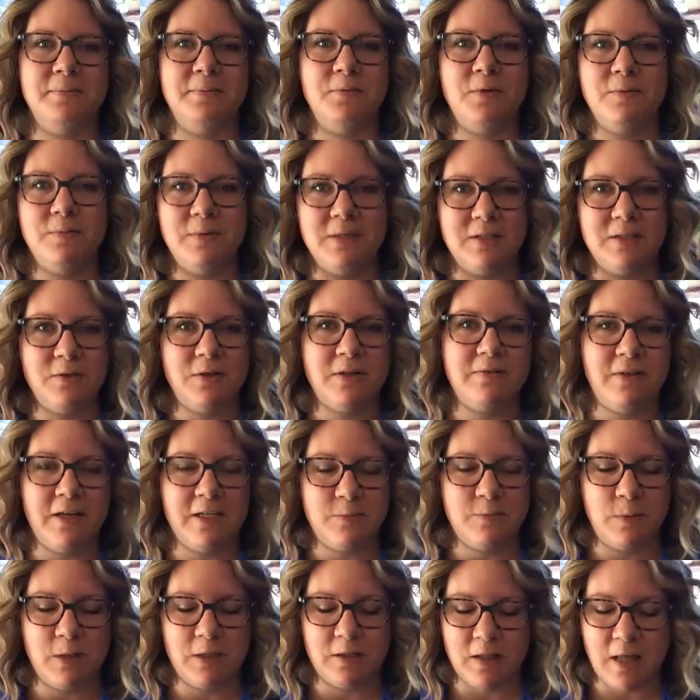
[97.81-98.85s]
We've been doing
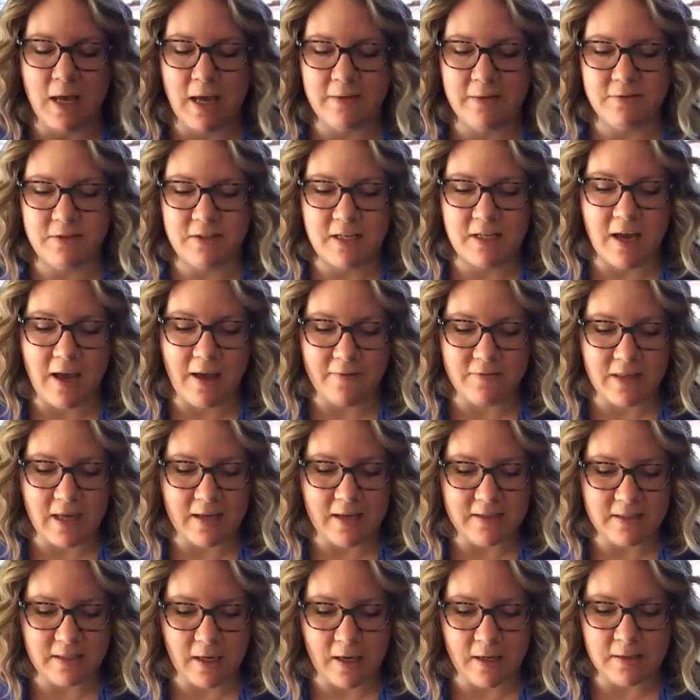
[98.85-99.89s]
Facebook Lives to have
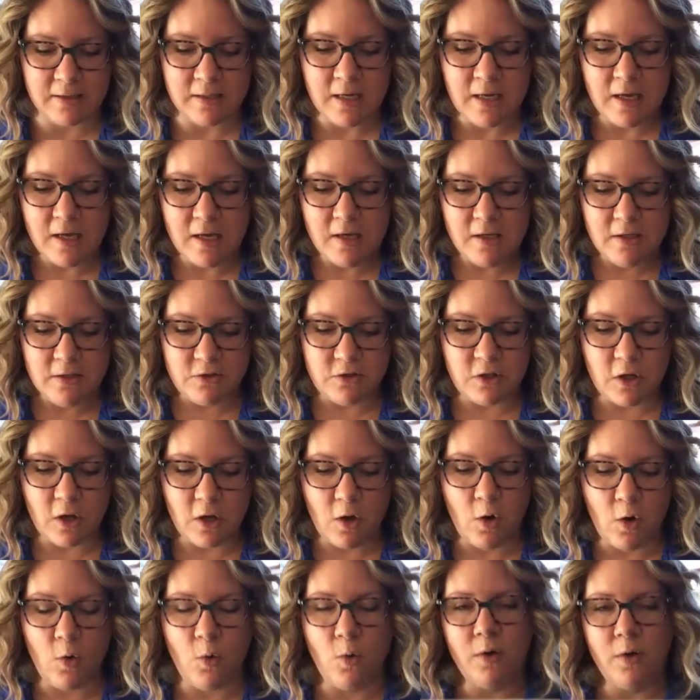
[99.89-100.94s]
that done.
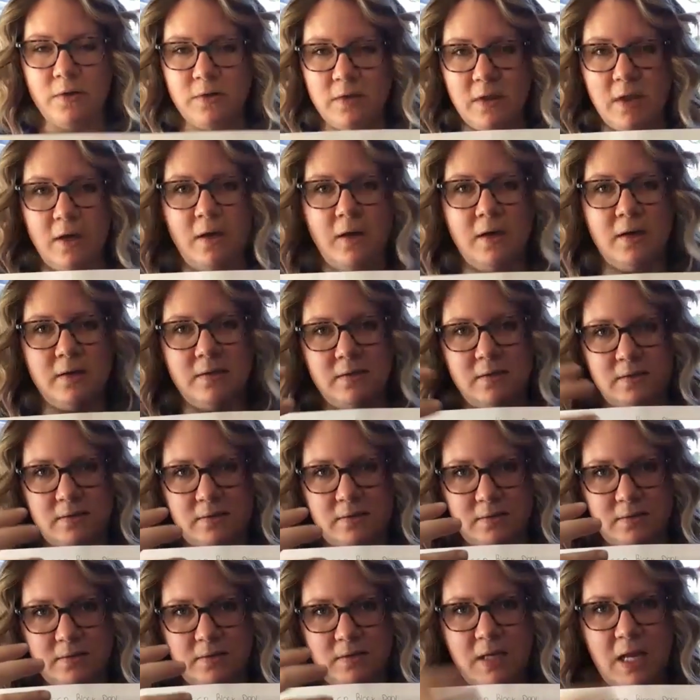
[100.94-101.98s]
So the
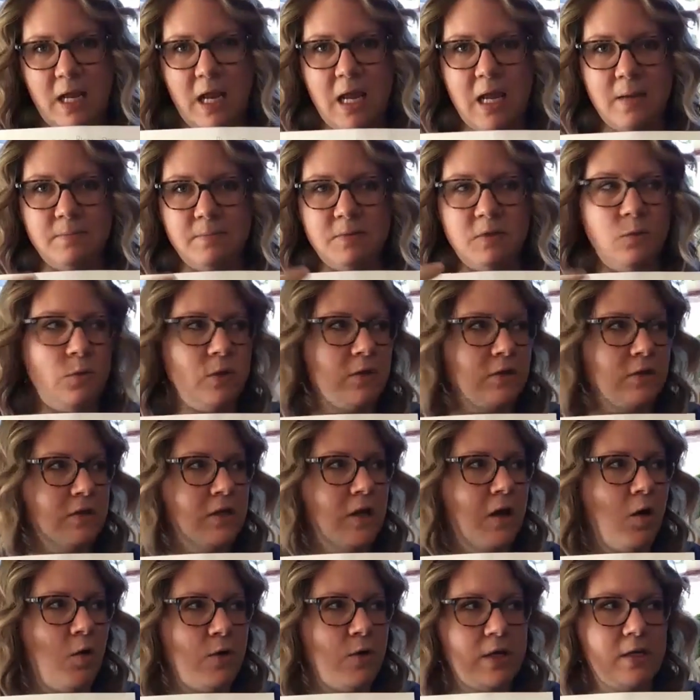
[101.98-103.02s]
names will
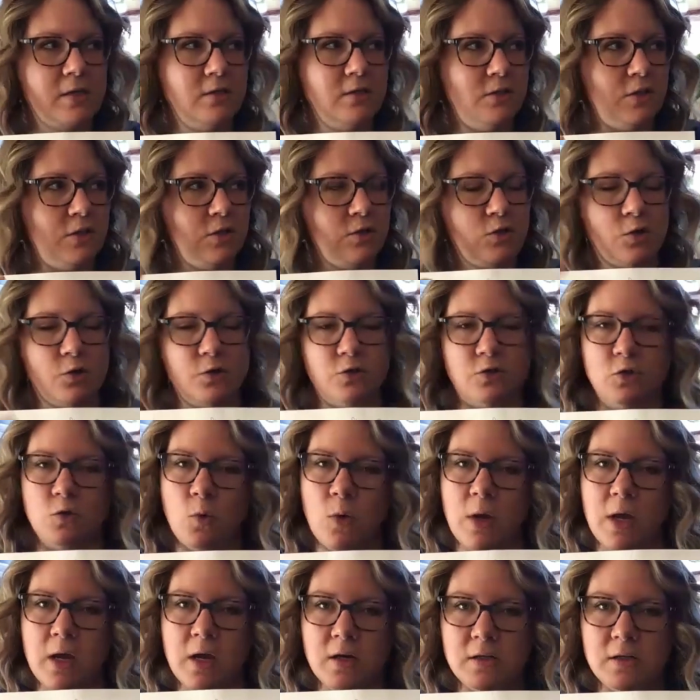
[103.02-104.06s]
go into your
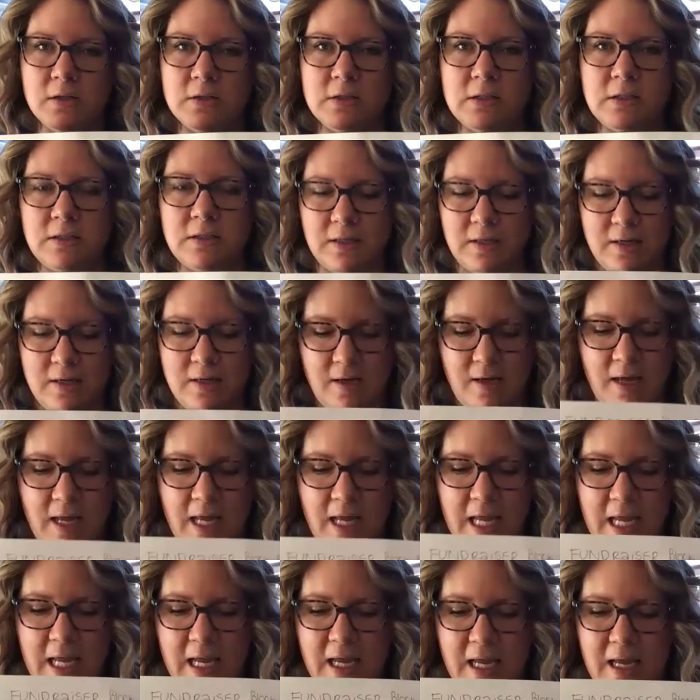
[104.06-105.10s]
squares,
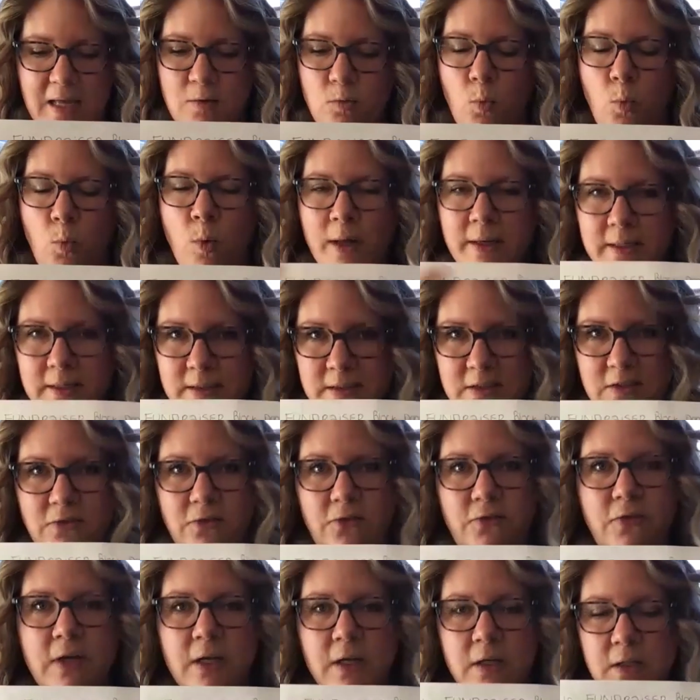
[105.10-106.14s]
and when it's
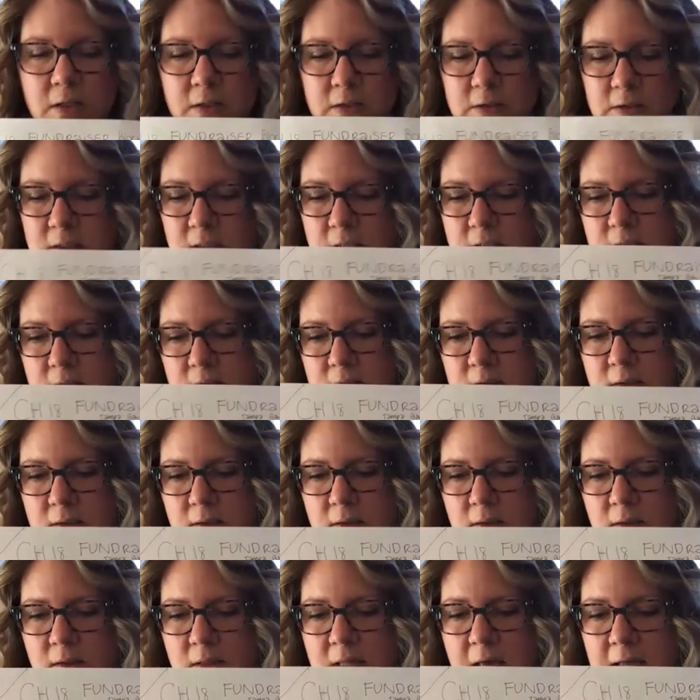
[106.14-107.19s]
filled,
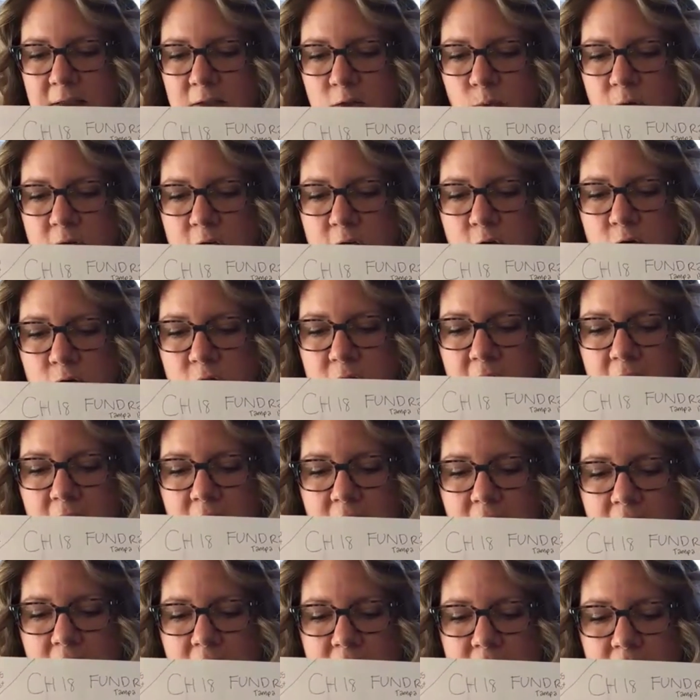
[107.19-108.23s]
that's when you
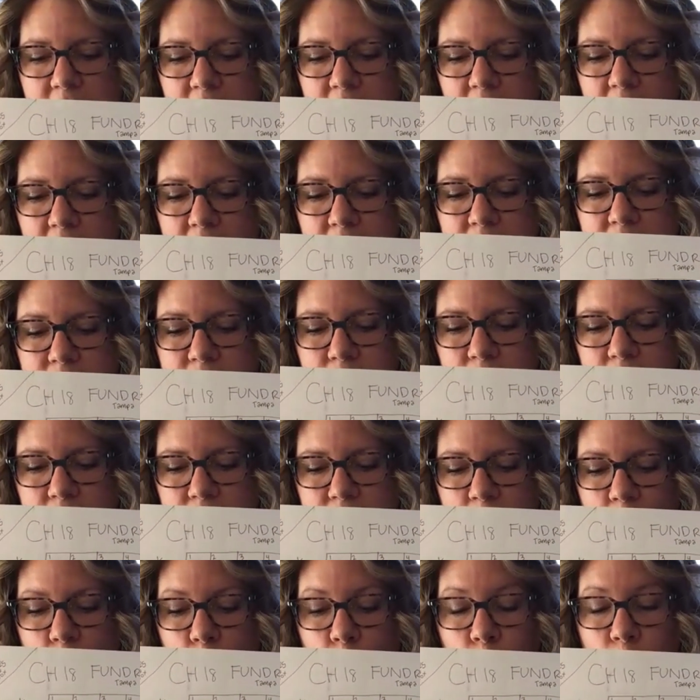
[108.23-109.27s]
can
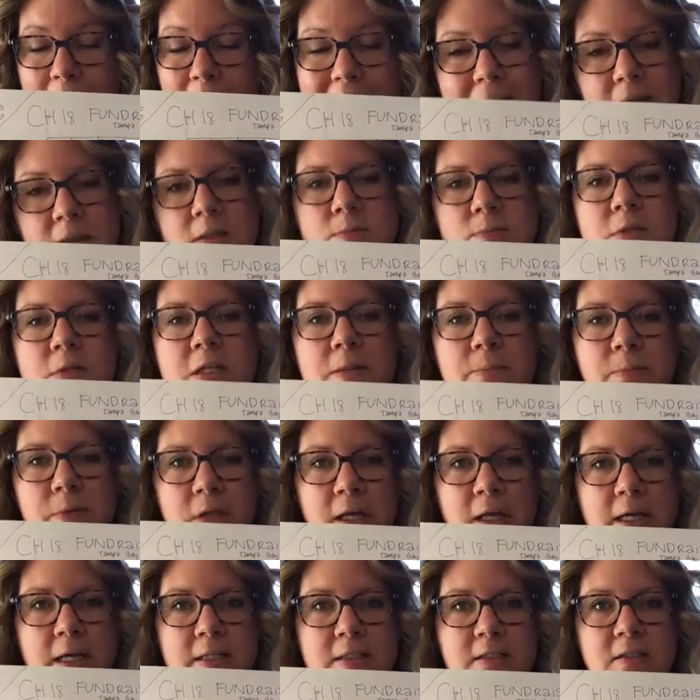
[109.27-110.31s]
randomly
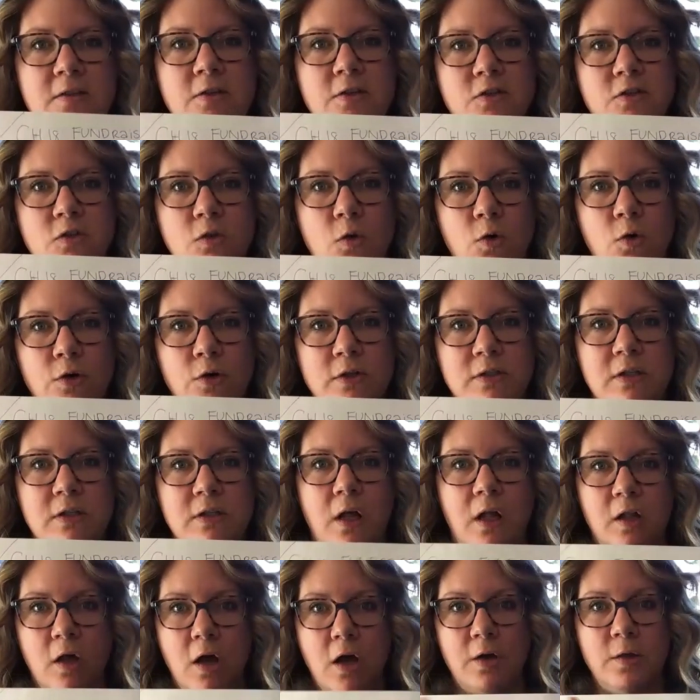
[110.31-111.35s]
place the scores
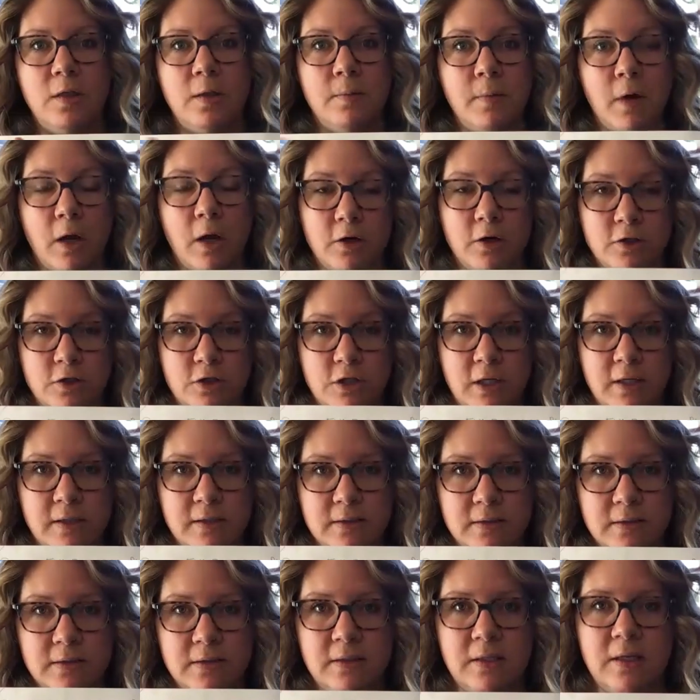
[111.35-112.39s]
along the
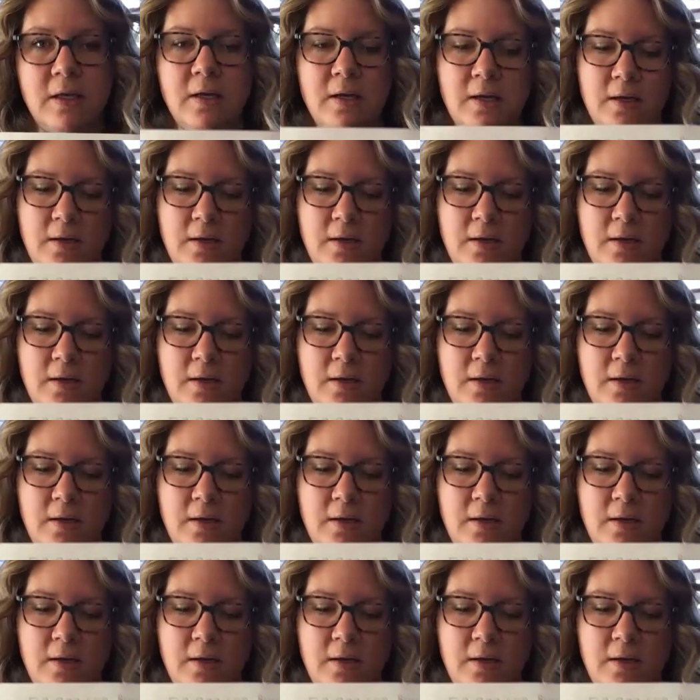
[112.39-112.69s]
margins.